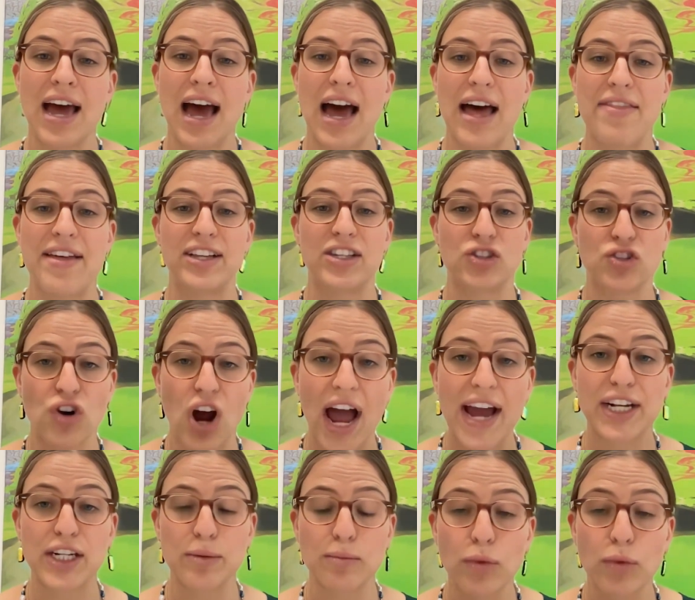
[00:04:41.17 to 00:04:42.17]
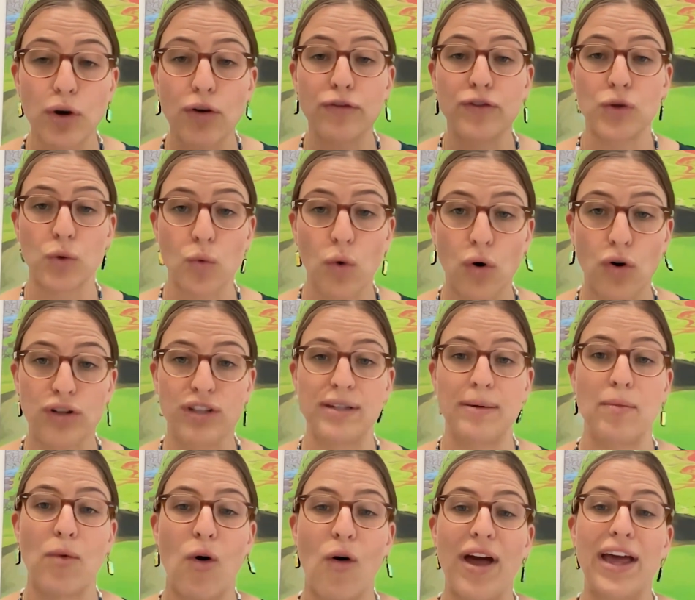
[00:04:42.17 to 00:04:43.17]
that's trying to move towards a
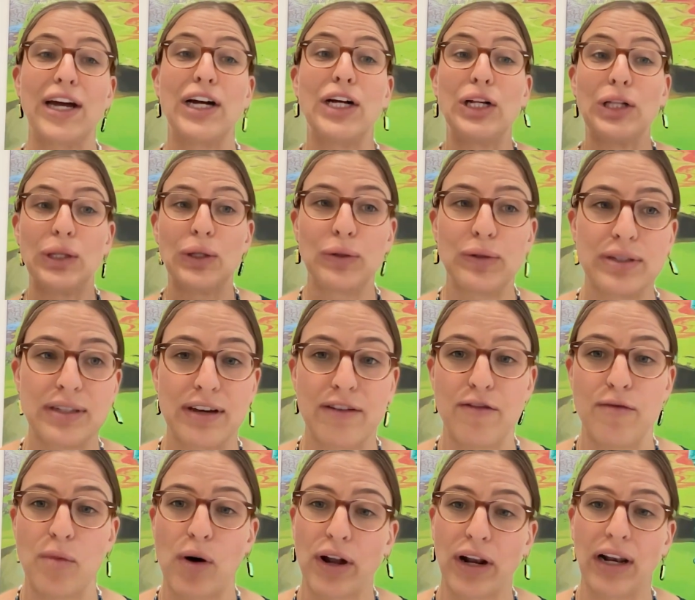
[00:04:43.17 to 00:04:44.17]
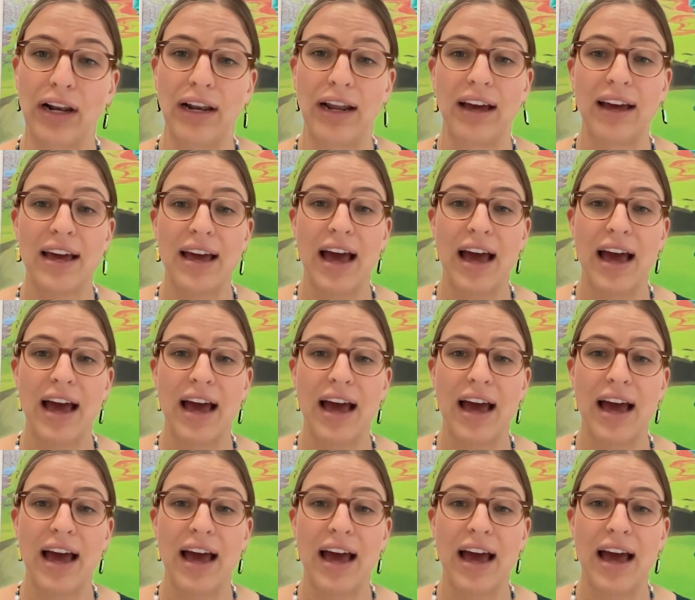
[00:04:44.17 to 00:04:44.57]
more inclusive model